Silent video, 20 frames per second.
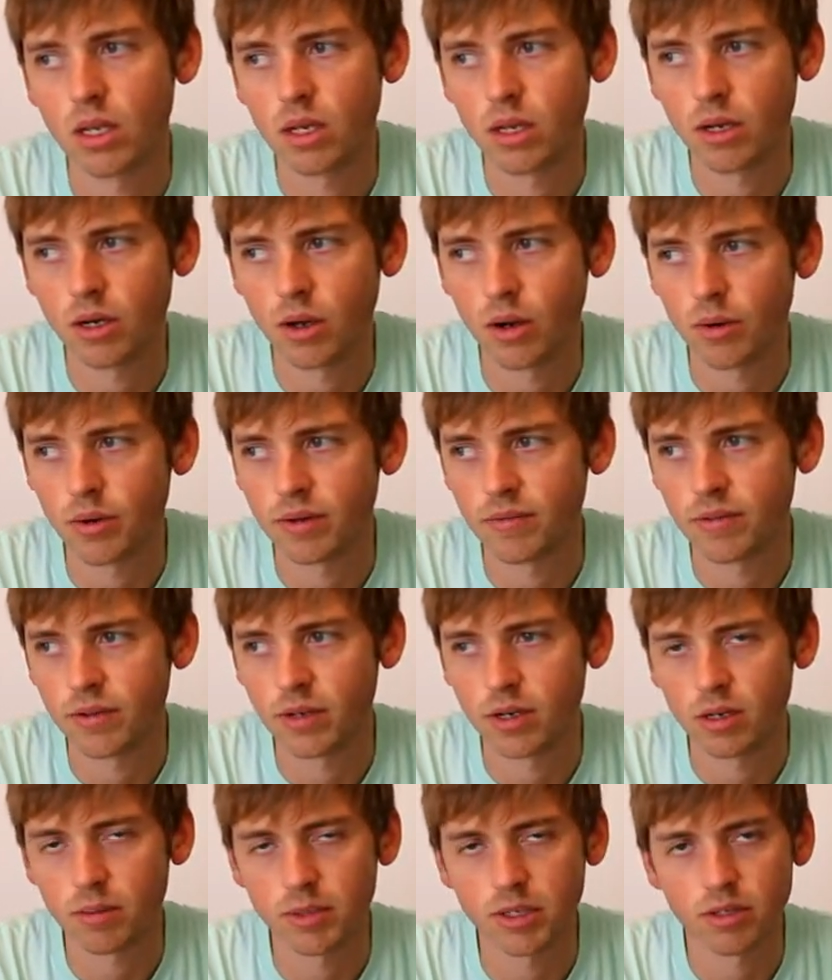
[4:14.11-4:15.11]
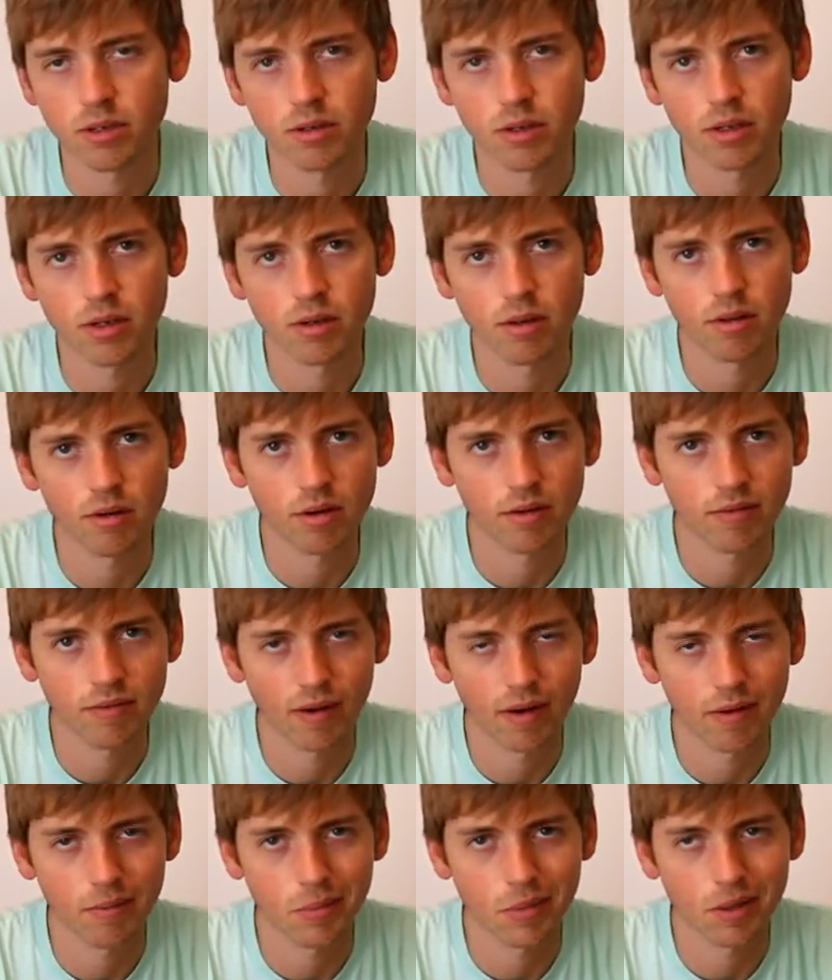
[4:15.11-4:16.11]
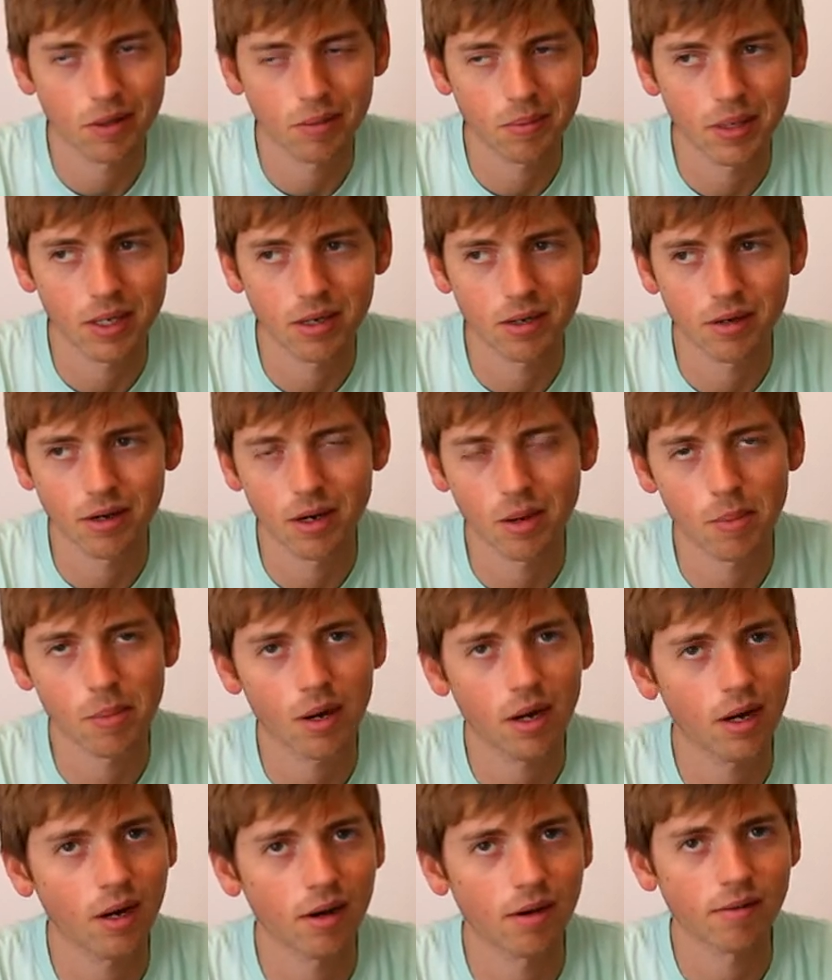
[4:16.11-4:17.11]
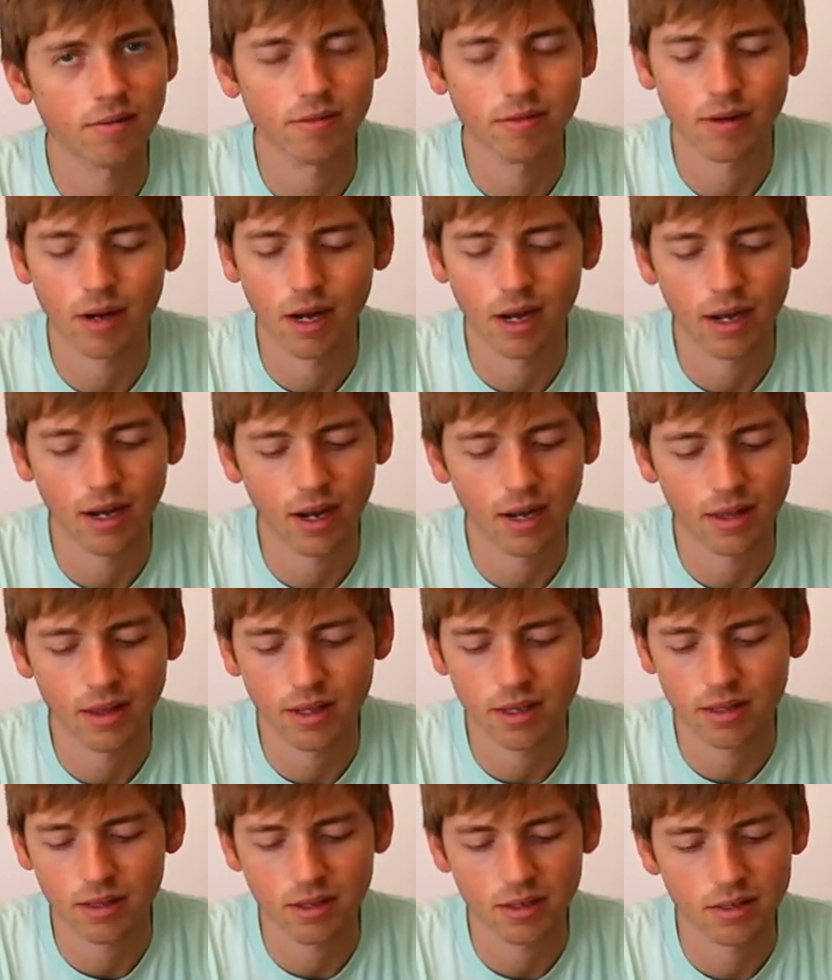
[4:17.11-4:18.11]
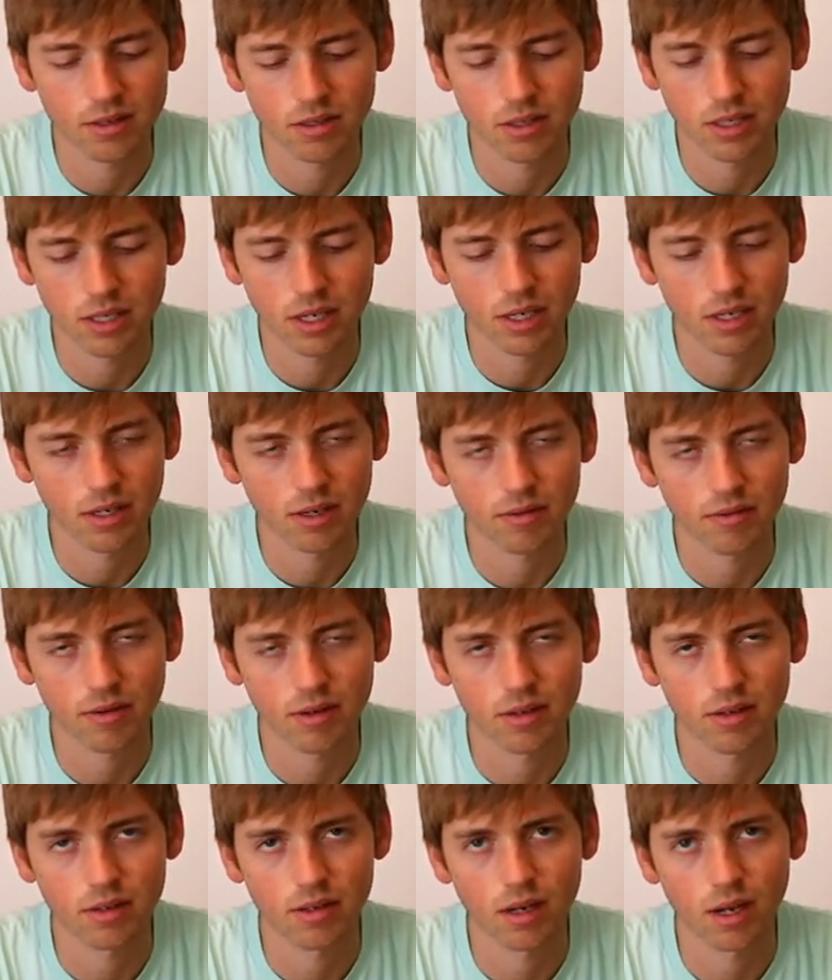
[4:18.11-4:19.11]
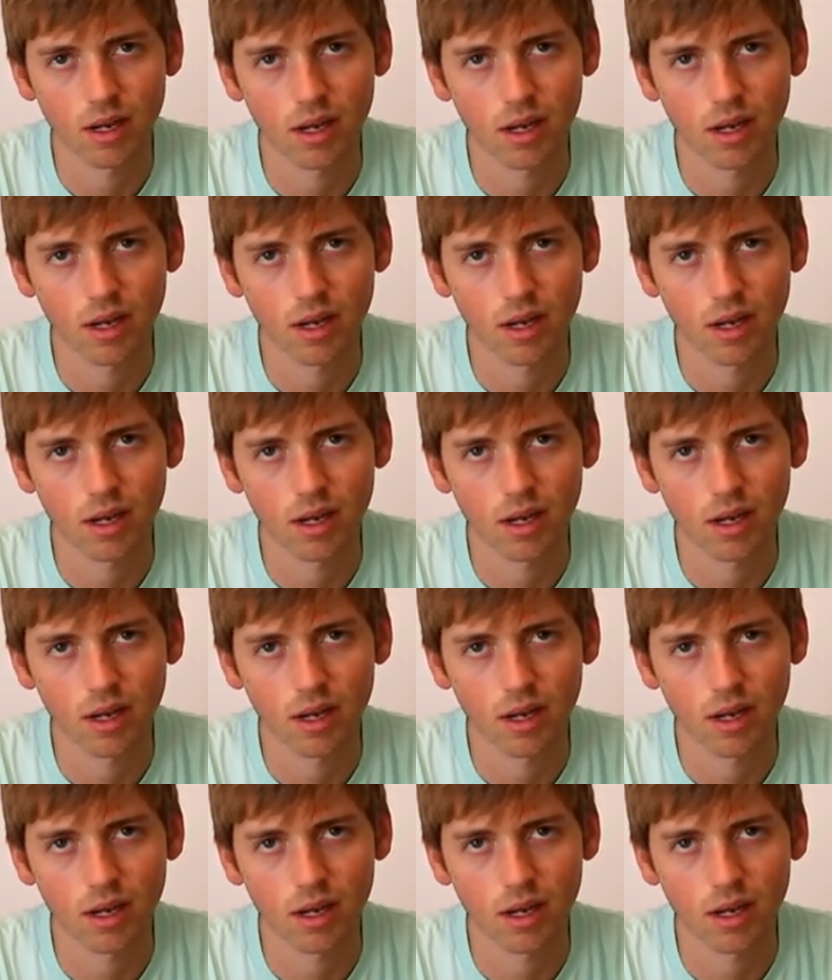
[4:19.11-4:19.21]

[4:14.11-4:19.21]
if you're going to be shooting 35mm and above, I think that you should get a different